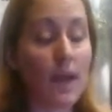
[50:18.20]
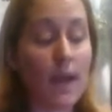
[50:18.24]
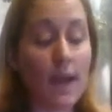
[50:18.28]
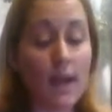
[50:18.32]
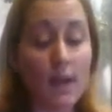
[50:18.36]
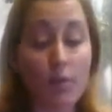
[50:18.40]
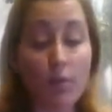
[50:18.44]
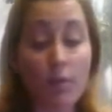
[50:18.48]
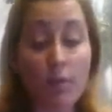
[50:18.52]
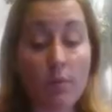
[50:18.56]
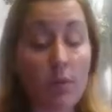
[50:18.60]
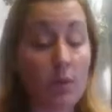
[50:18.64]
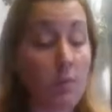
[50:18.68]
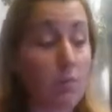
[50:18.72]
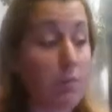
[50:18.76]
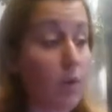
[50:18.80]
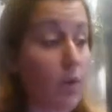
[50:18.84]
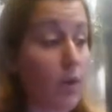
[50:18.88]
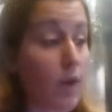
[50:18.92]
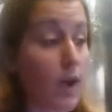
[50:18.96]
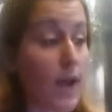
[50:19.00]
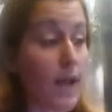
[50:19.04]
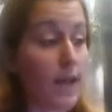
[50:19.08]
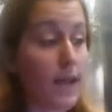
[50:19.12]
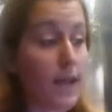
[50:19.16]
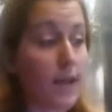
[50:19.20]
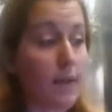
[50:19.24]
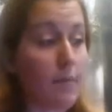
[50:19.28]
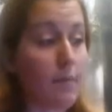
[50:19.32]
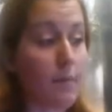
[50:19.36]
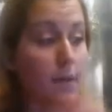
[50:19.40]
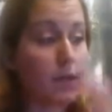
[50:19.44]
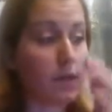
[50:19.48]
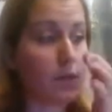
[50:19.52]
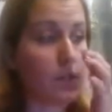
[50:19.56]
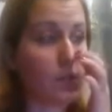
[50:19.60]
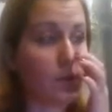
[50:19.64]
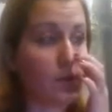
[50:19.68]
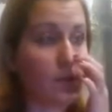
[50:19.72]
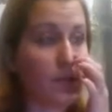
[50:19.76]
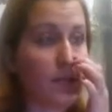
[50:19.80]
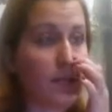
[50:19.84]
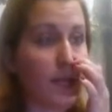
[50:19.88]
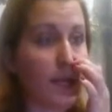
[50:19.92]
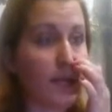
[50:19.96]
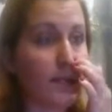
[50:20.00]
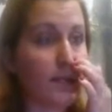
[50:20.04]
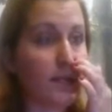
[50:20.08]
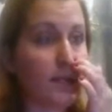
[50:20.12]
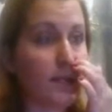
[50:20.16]
remember, like I
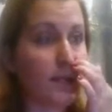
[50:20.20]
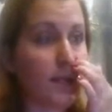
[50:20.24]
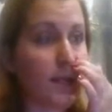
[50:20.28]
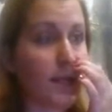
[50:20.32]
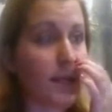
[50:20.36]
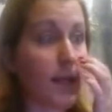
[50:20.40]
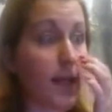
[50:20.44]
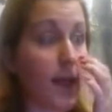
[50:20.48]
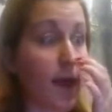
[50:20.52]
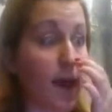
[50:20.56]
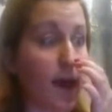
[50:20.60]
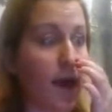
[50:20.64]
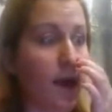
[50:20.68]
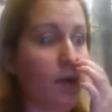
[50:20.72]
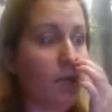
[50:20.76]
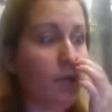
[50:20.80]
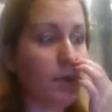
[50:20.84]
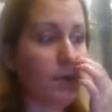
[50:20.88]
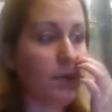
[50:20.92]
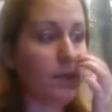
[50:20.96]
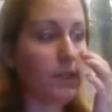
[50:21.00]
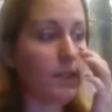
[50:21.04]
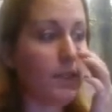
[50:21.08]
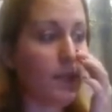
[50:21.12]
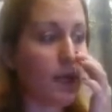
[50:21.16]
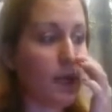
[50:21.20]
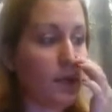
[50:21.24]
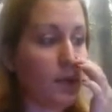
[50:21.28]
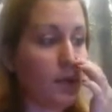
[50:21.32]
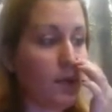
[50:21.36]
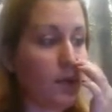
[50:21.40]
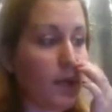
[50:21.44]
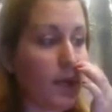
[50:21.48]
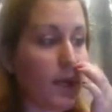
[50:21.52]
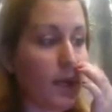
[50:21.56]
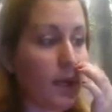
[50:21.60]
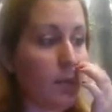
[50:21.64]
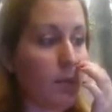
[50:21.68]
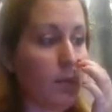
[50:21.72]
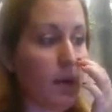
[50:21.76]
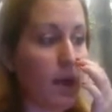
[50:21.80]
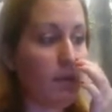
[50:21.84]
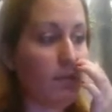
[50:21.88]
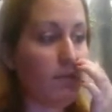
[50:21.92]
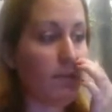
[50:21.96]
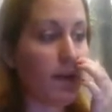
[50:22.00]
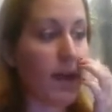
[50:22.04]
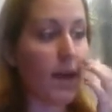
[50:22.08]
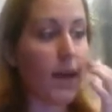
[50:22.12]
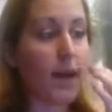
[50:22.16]
mentioned yesterday, I want to tell you again
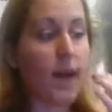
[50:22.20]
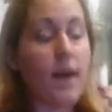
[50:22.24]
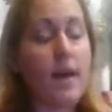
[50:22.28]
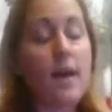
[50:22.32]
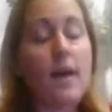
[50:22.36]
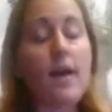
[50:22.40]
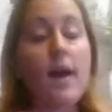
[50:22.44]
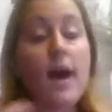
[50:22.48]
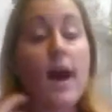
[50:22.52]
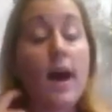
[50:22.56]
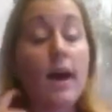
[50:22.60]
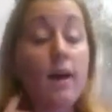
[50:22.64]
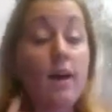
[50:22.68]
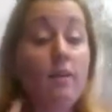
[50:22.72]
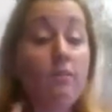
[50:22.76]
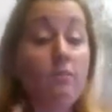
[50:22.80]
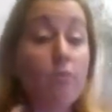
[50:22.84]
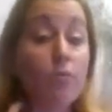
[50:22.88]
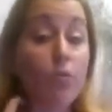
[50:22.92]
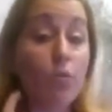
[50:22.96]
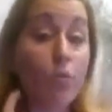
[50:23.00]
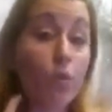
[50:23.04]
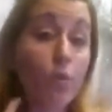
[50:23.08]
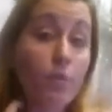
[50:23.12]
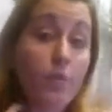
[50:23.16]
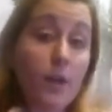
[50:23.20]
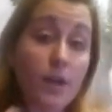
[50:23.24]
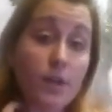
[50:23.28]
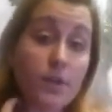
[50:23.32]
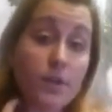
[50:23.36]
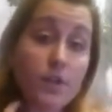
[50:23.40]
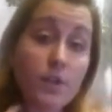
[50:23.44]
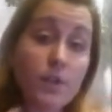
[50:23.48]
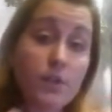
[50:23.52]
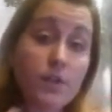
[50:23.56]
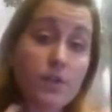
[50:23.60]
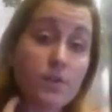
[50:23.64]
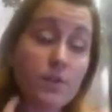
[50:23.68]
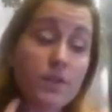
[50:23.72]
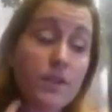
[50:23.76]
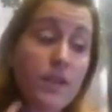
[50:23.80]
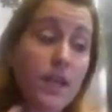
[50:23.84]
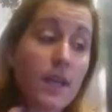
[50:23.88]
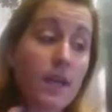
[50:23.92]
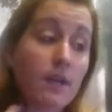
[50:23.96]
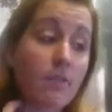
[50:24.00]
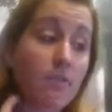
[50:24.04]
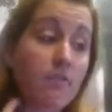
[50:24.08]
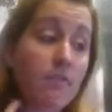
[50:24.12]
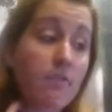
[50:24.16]
about that. I have room actually to
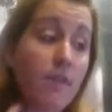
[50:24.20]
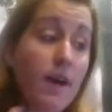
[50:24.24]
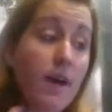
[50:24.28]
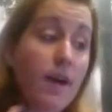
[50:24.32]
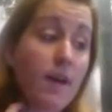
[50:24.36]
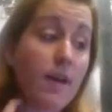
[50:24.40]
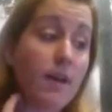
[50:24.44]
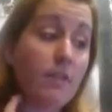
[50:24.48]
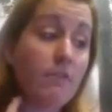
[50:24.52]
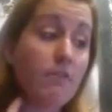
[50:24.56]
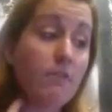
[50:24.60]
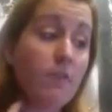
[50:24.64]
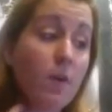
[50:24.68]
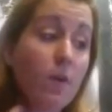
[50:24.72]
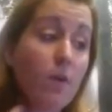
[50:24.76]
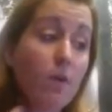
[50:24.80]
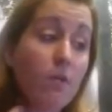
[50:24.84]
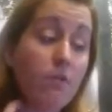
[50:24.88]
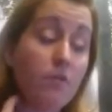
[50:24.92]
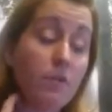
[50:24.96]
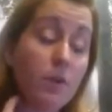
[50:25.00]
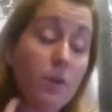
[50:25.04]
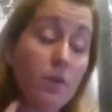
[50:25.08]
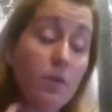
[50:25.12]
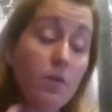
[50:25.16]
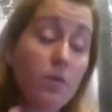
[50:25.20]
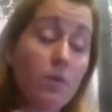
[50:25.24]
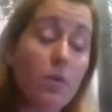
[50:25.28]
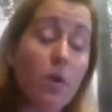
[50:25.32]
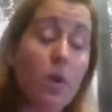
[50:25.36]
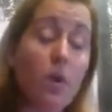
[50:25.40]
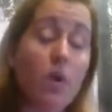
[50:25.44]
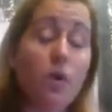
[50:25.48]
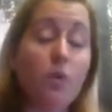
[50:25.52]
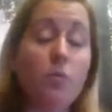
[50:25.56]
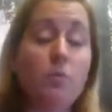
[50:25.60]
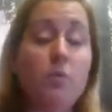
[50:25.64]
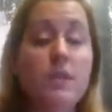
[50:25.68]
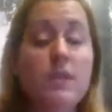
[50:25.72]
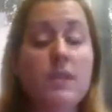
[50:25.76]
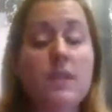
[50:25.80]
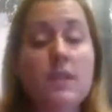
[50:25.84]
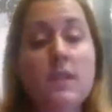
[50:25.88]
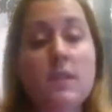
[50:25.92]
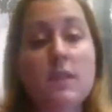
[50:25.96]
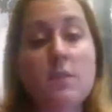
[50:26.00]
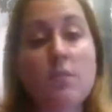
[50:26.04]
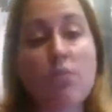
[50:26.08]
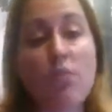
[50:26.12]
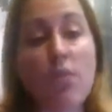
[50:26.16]
take 5 of you on a
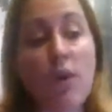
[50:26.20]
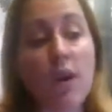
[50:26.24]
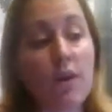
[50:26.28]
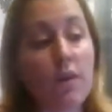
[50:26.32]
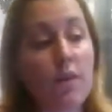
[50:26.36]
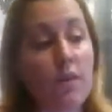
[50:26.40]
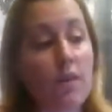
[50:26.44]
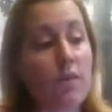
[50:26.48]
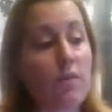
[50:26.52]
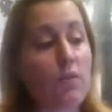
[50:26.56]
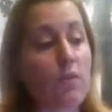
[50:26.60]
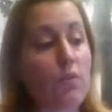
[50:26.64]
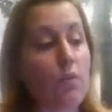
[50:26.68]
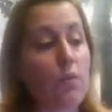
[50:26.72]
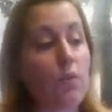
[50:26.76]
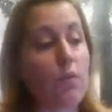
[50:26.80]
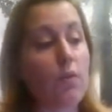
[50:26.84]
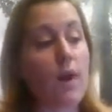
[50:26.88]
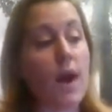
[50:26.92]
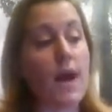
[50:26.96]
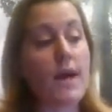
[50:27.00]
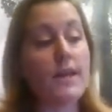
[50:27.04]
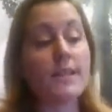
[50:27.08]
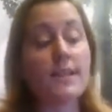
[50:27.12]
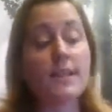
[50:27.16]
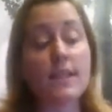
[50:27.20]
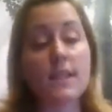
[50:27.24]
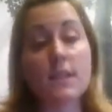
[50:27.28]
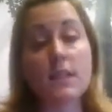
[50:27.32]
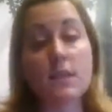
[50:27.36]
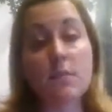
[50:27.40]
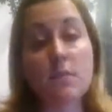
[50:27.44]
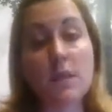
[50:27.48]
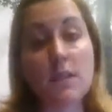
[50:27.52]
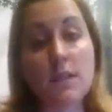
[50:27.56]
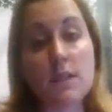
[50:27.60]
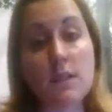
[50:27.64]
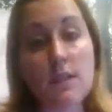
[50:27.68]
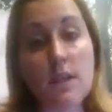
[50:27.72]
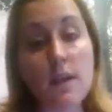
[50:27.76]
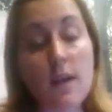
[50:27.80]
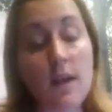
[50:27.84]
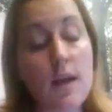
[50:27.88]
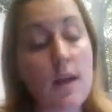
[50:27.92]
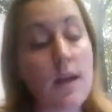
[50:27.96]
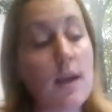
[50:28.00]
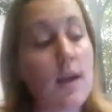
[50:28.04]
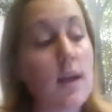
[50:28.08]
business breakthrough assessment